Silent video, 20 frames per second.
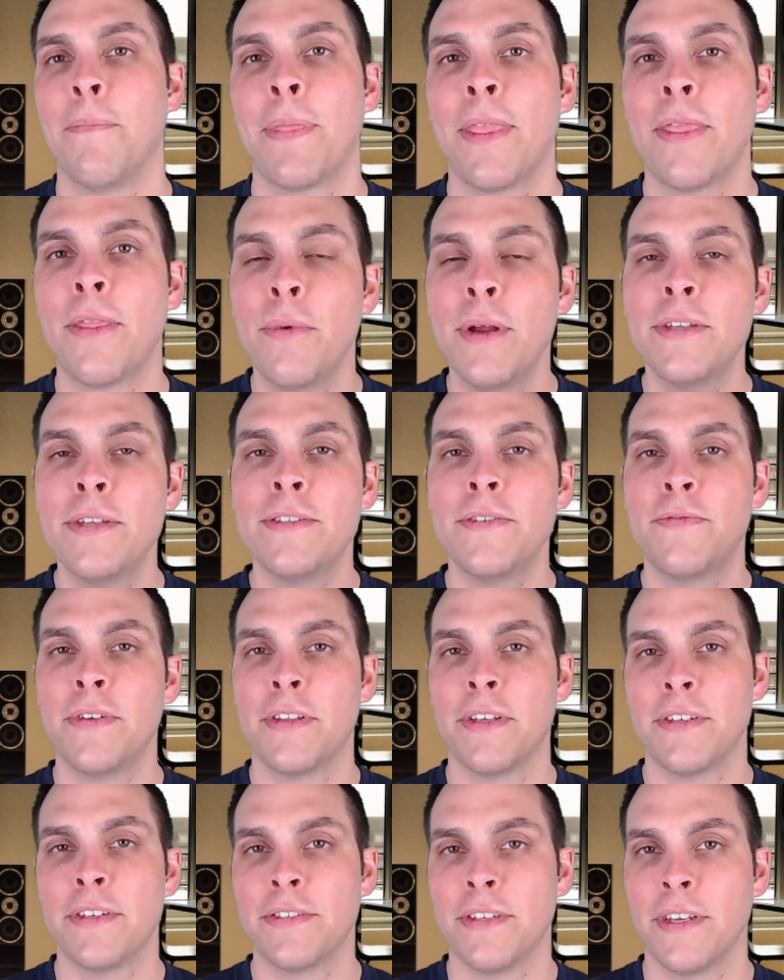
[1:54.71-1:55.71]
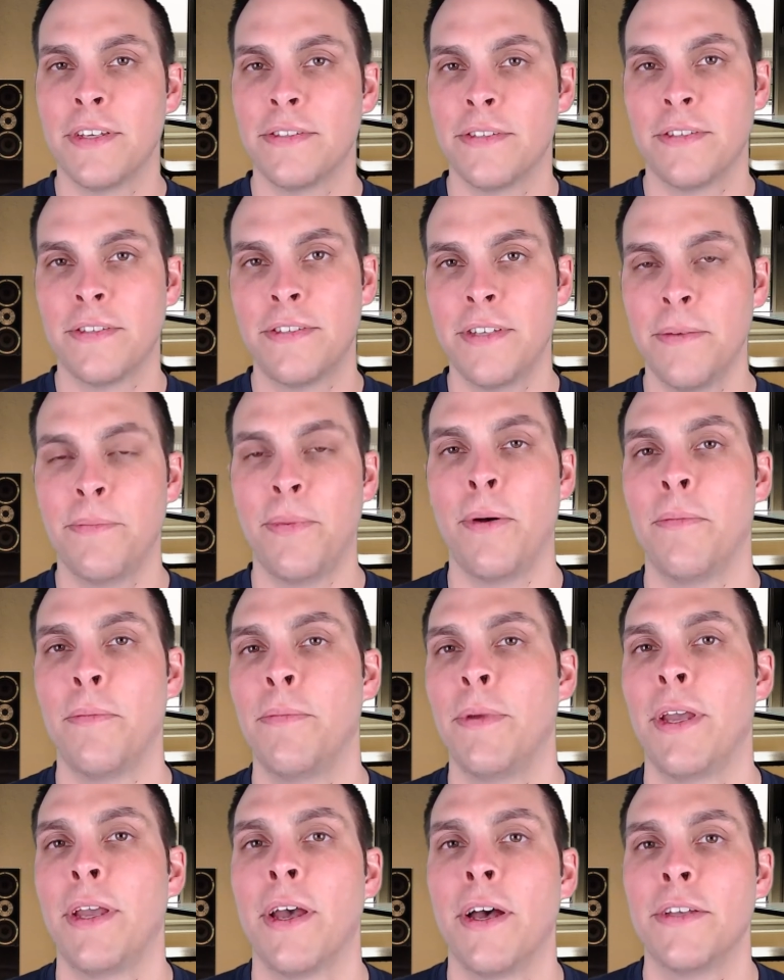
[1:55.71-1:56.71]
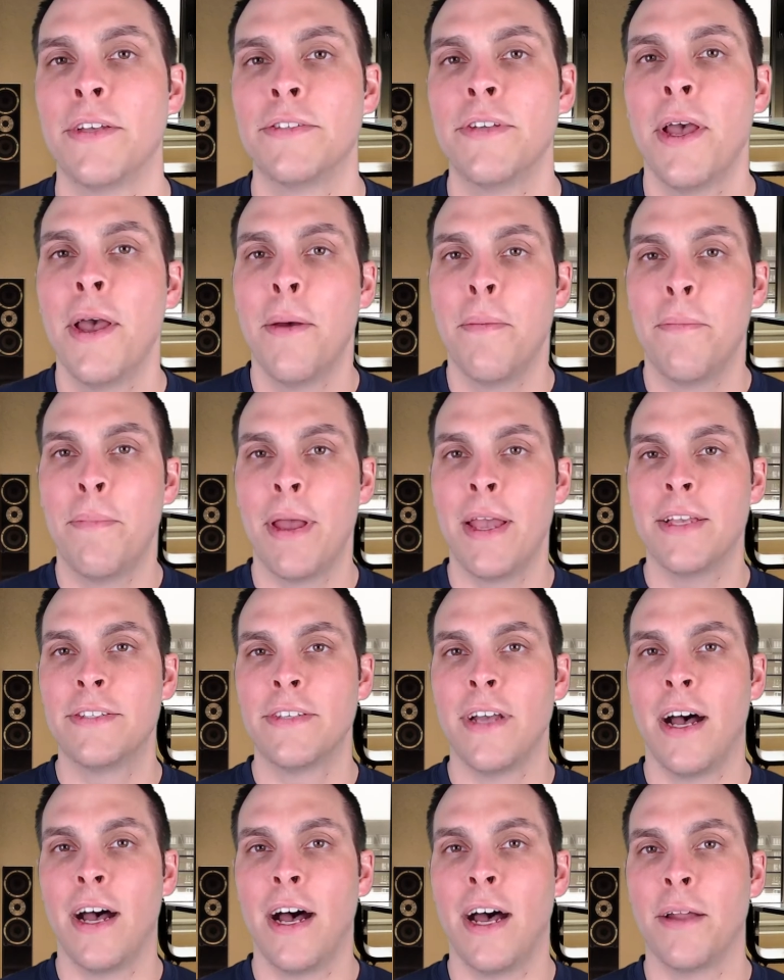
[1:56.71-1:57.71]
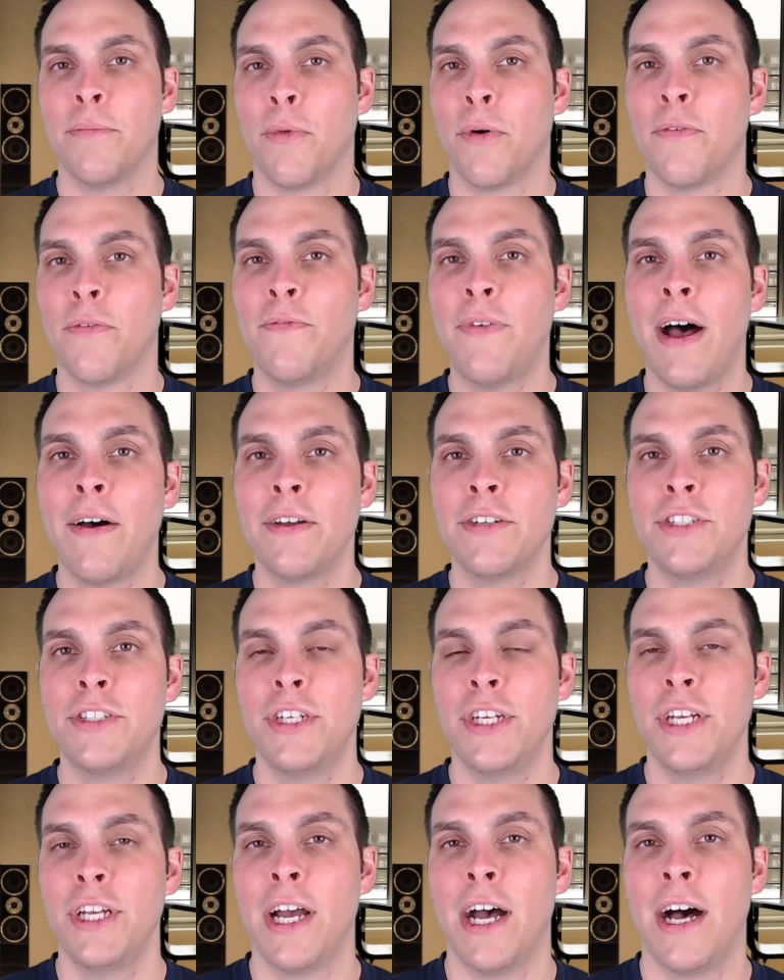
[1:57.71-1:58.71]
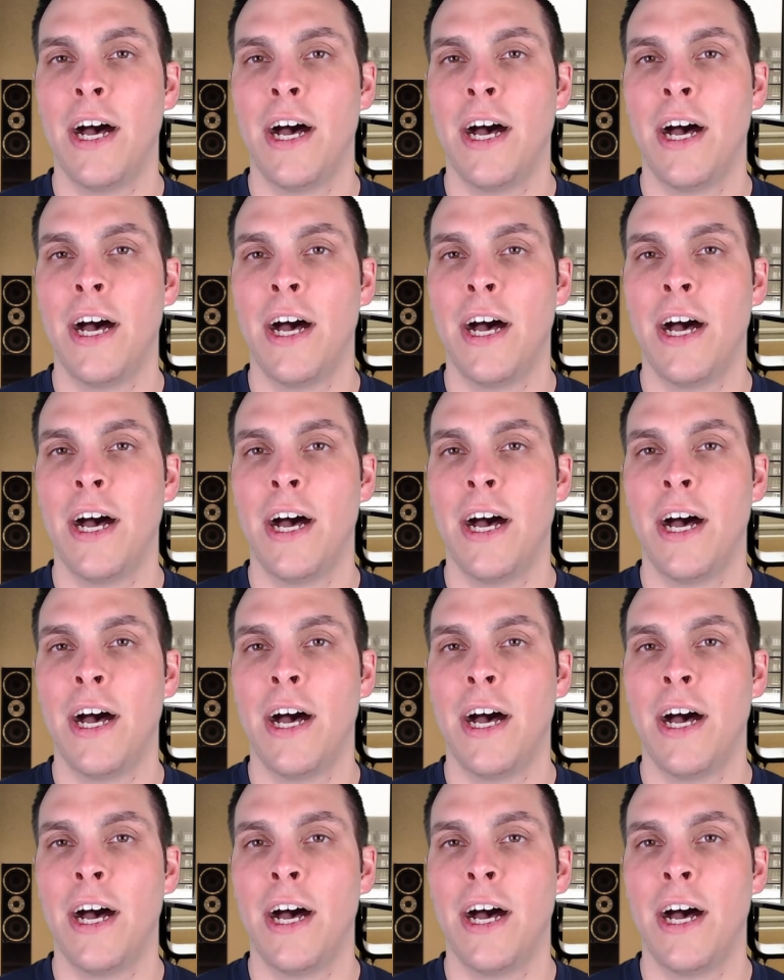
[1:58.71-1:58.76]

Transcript: And the reason for this is simple because based on morphology,